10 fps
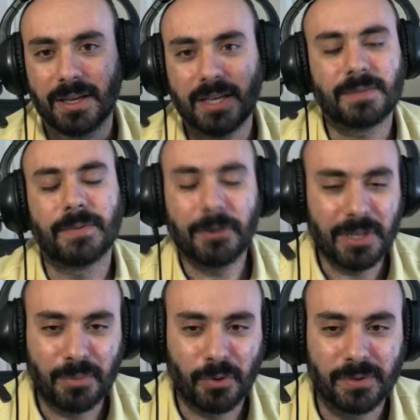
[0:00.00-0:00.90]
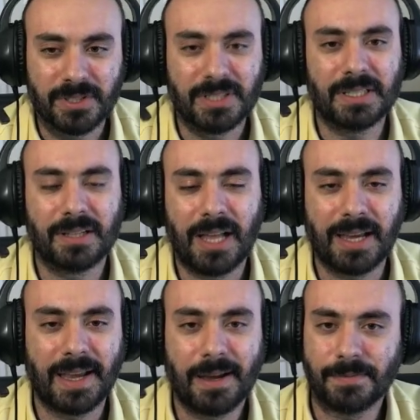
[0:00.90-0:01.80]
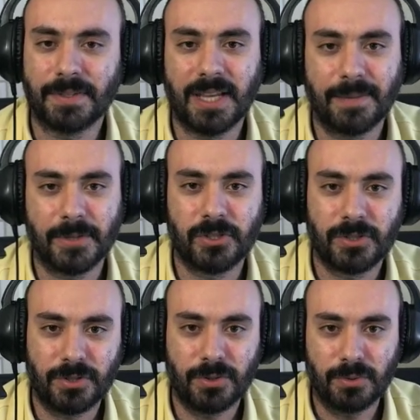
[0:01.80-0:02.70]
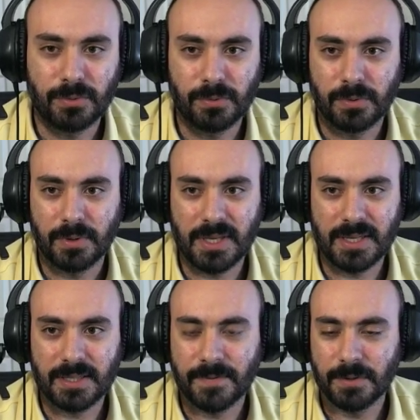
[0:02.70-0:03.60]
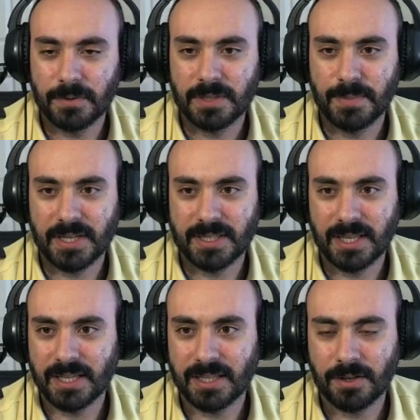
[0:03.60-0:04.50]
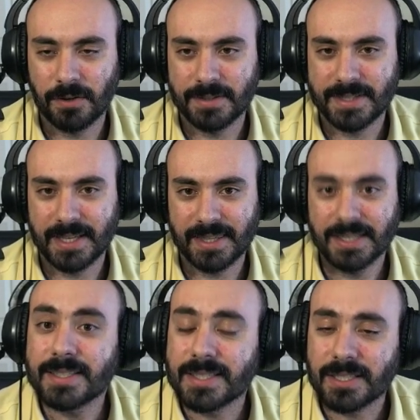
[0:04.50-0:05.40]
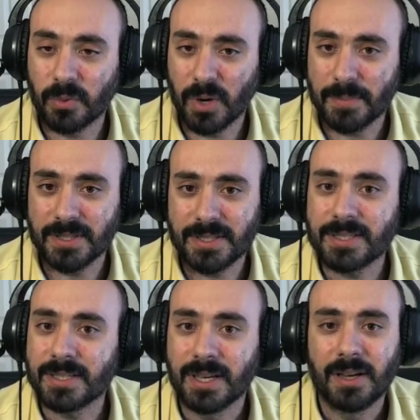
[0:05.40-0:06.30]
It's very important to deal high alpha damage to these folks because they get cards like this, the weapons,